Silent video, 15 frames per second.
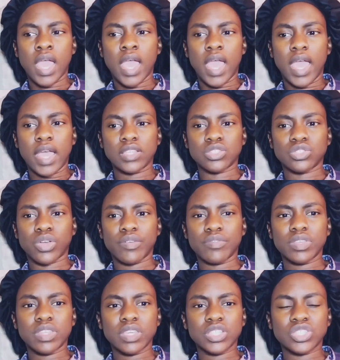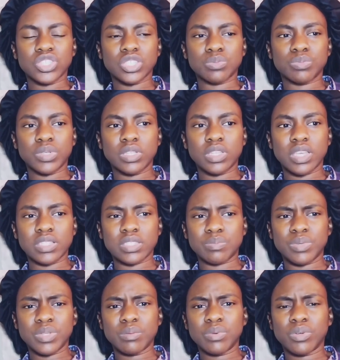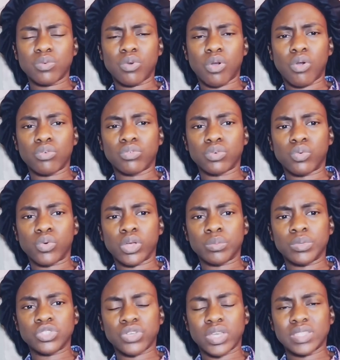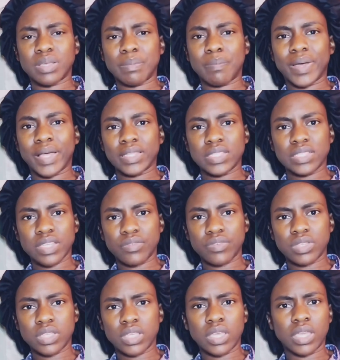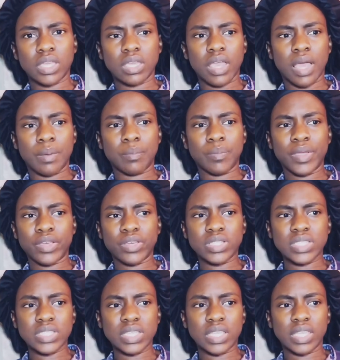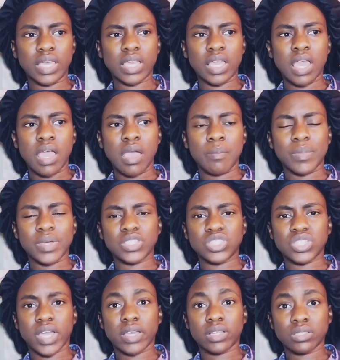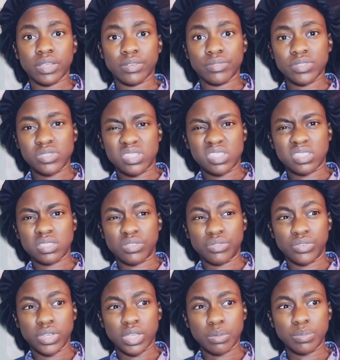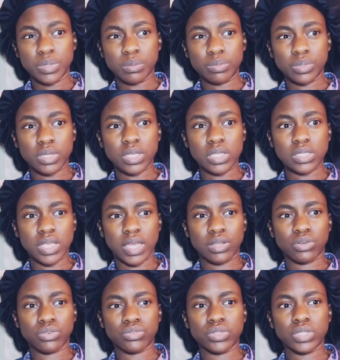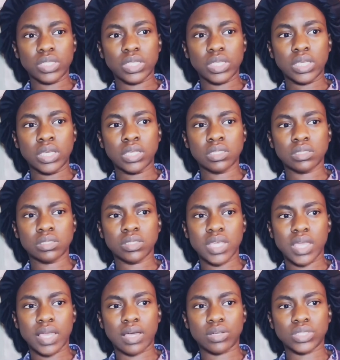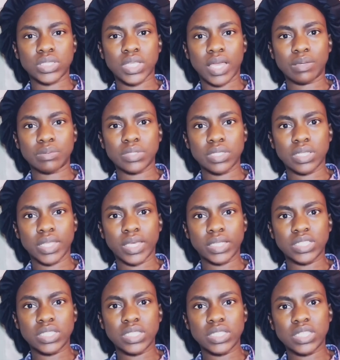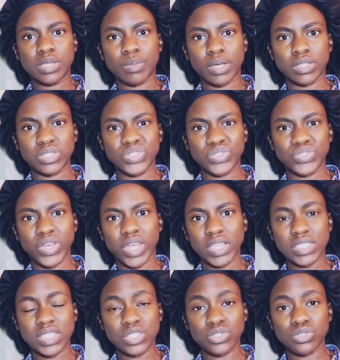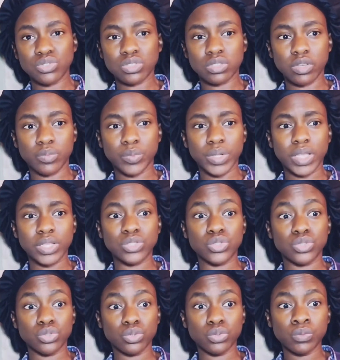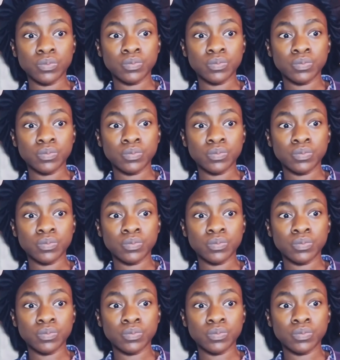and so everything has just been, it's been a bit overwhelming trying to balance everything and parenting. Like my child, I feel, is suffering a bit because I don't really take out time to like teach him how to write and do stuff, but I do